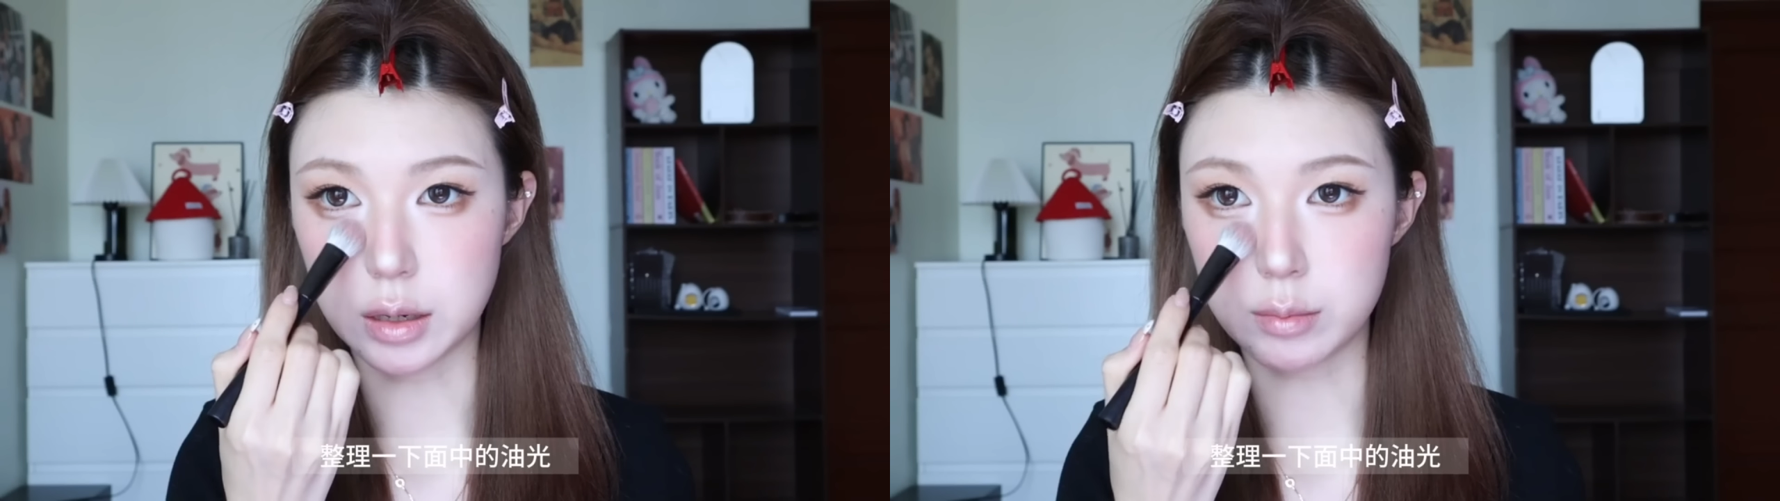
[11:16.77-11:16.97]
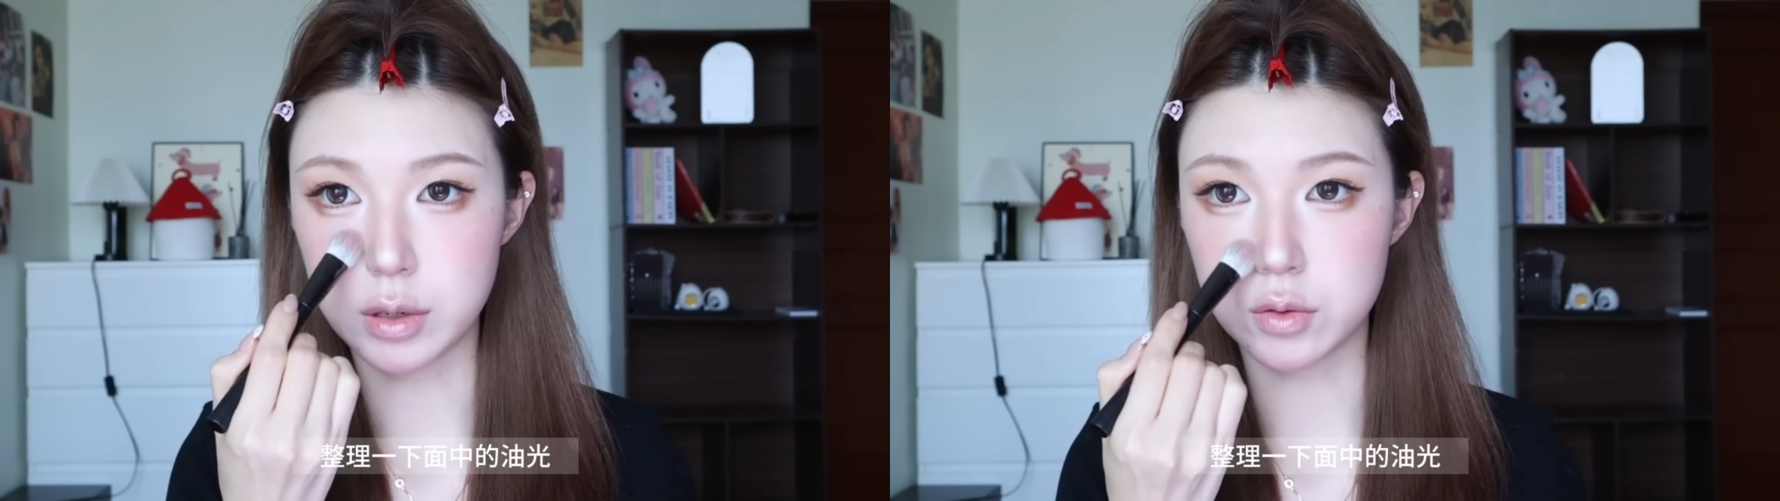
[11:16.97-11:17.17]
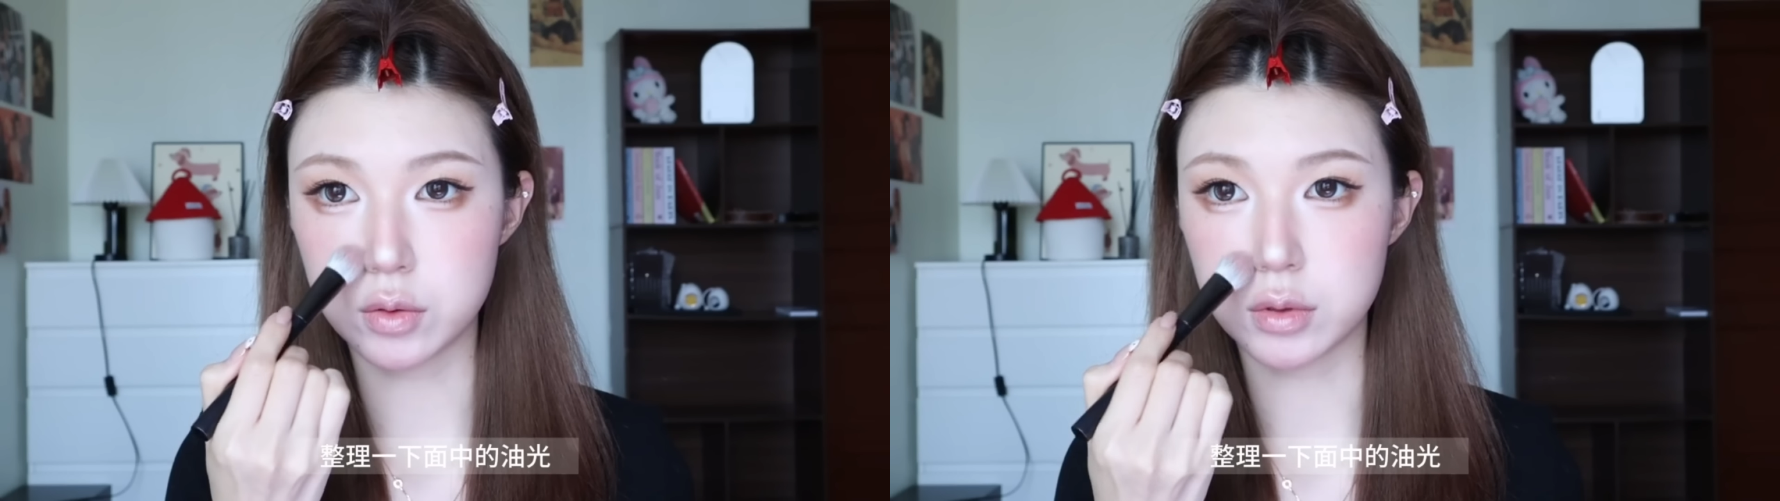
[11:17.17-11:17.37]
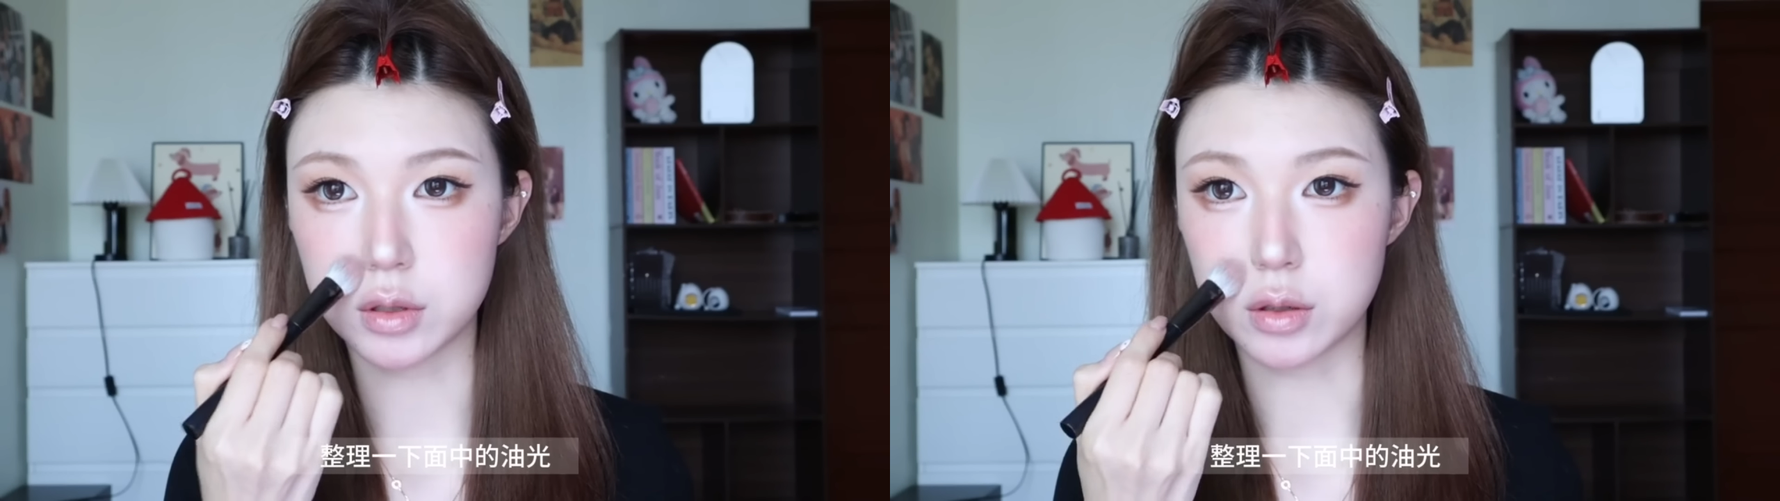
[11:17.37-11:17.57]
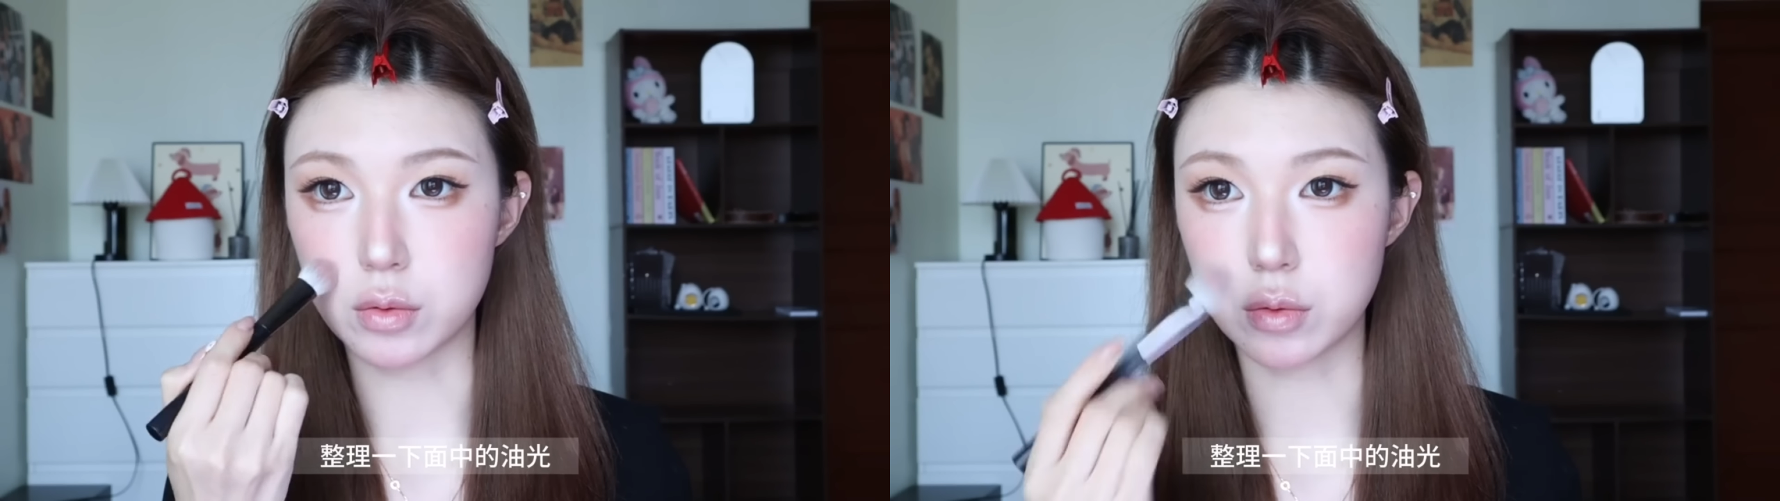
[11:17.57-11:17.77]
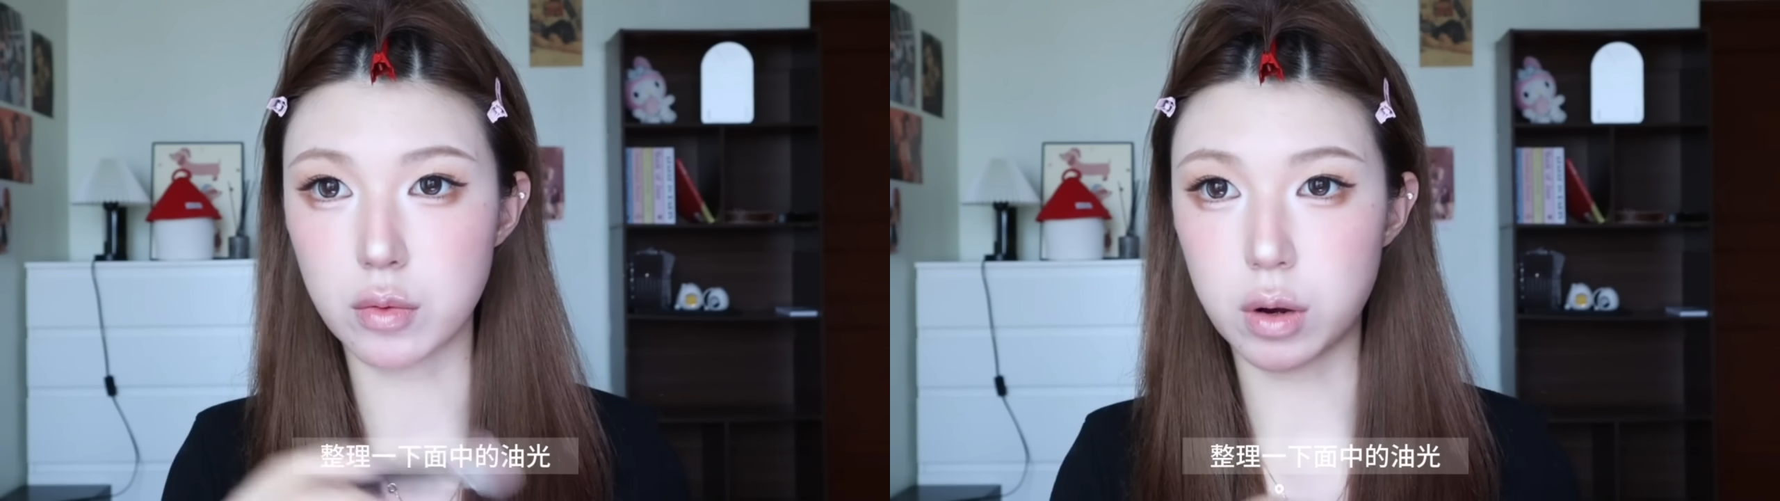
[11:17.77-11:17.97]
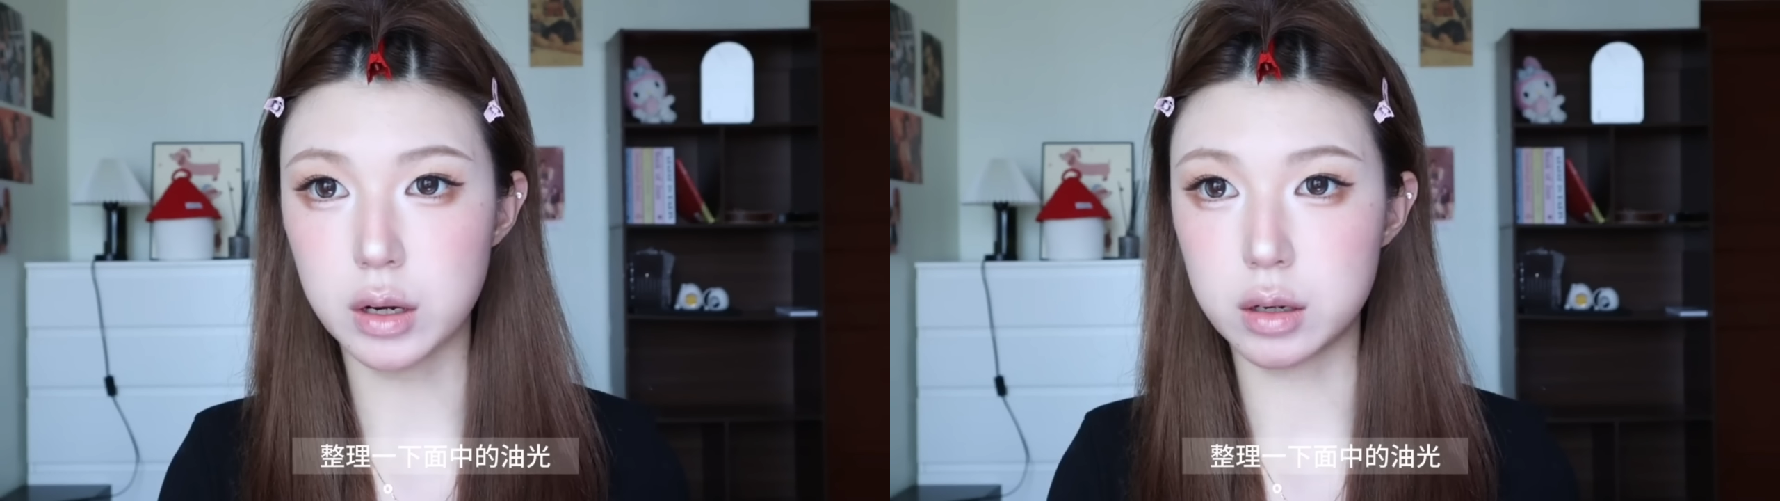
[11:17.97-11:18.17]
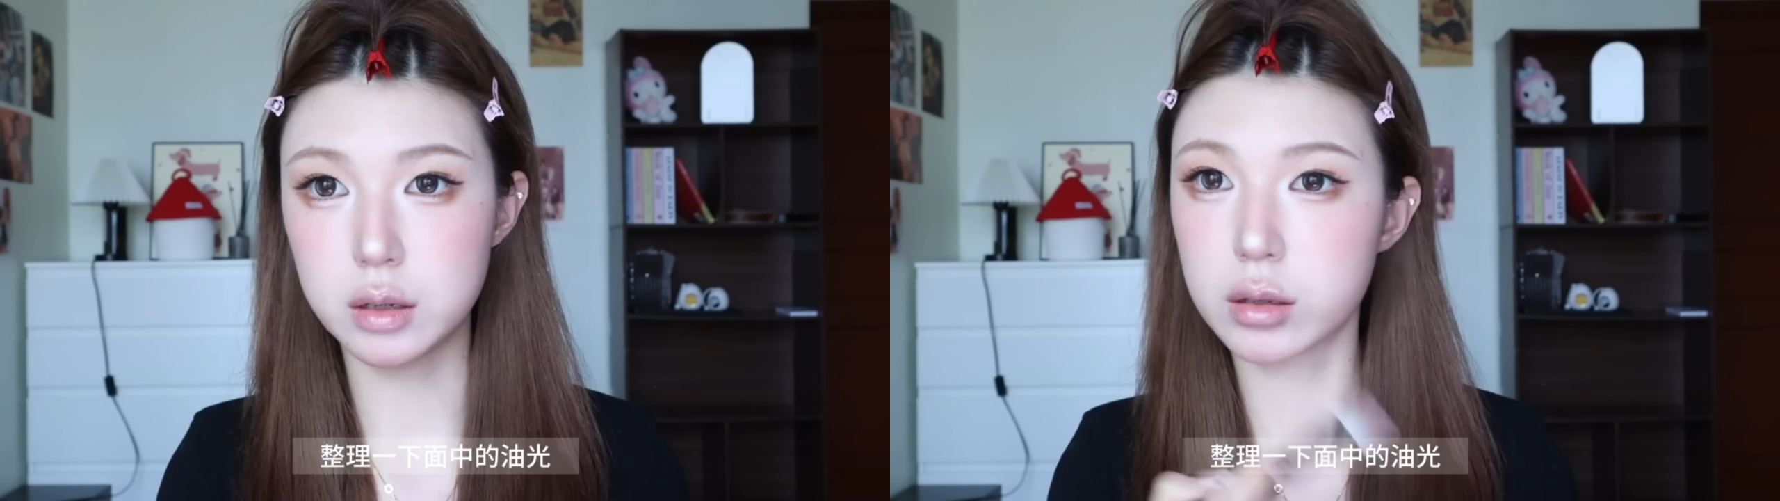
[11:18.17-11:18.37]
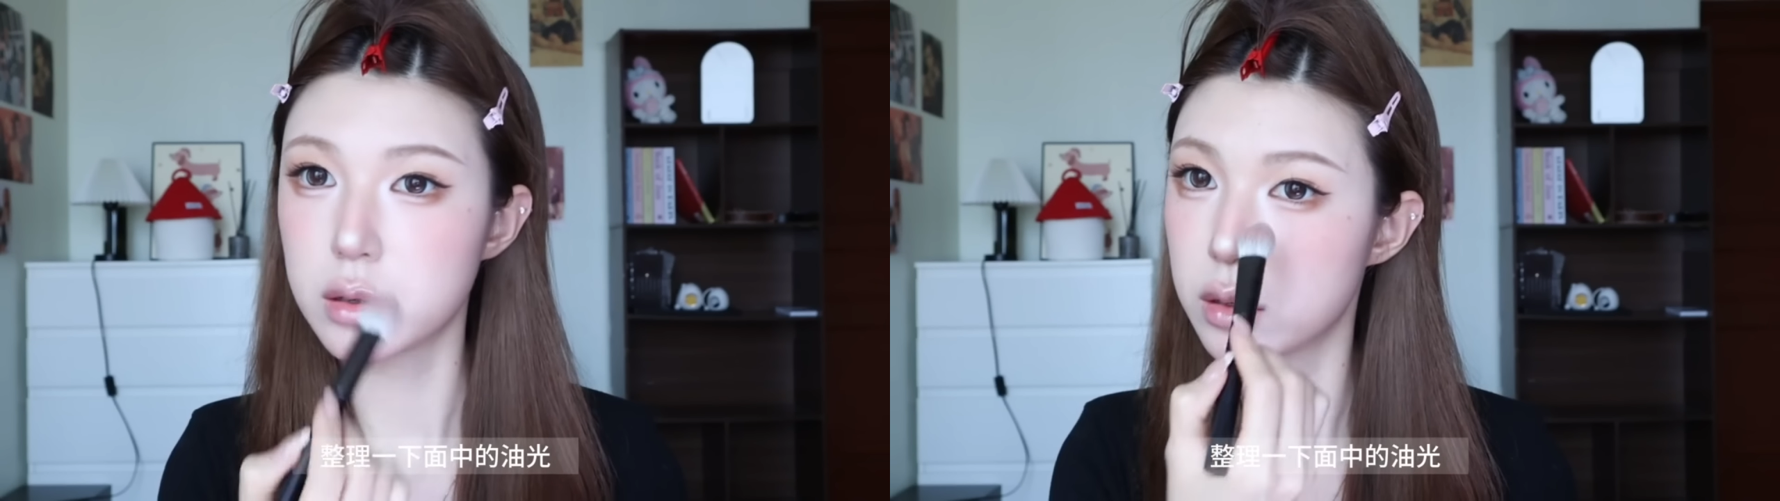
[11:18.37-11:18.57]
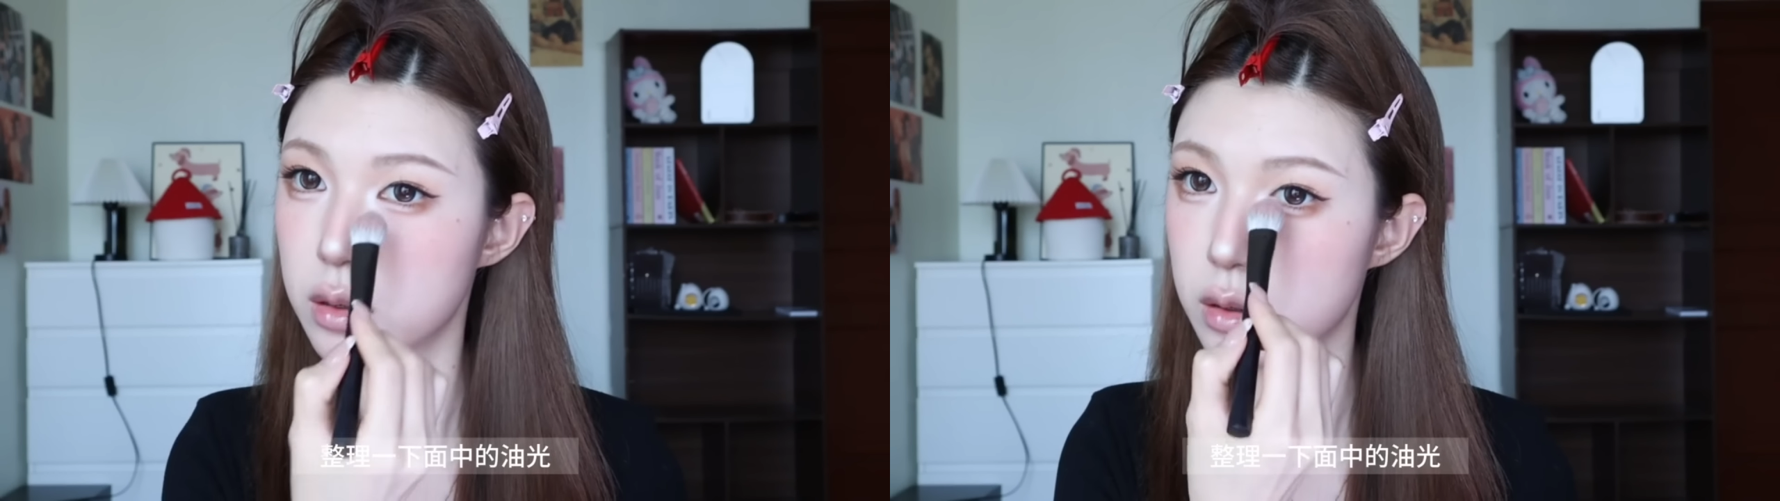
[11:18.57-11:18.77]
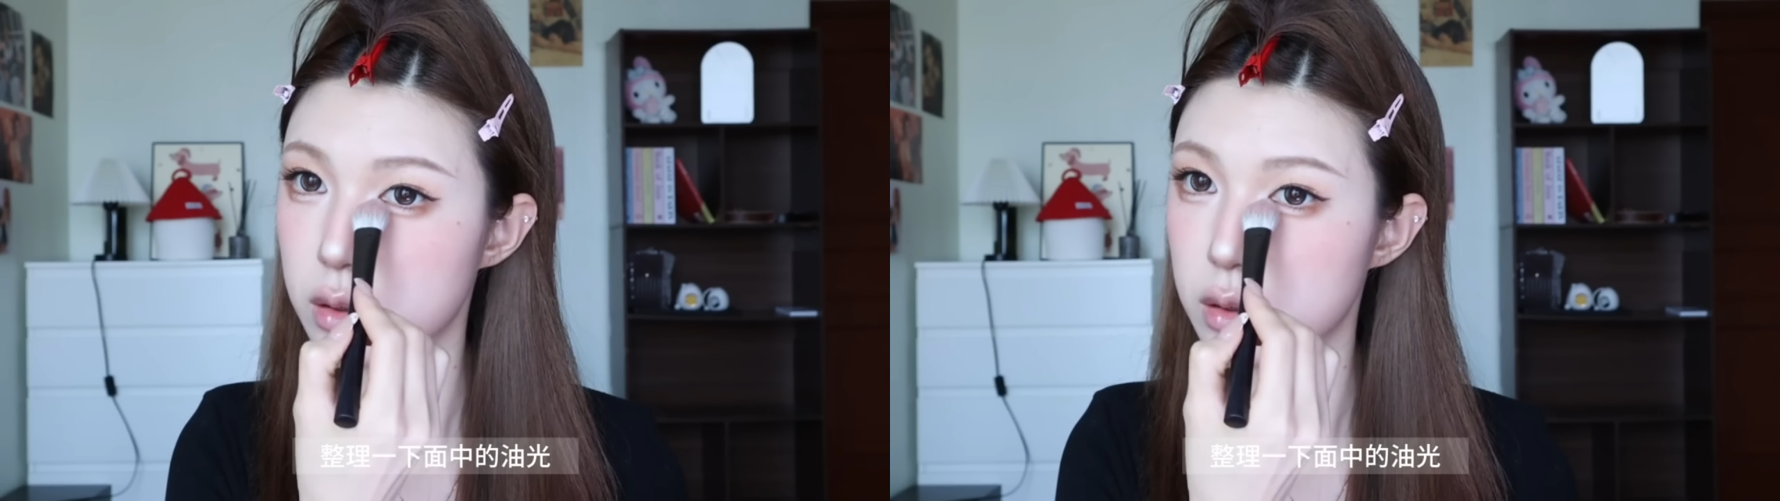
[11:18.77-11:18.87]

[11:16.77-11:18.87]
to further brighten and lift the area.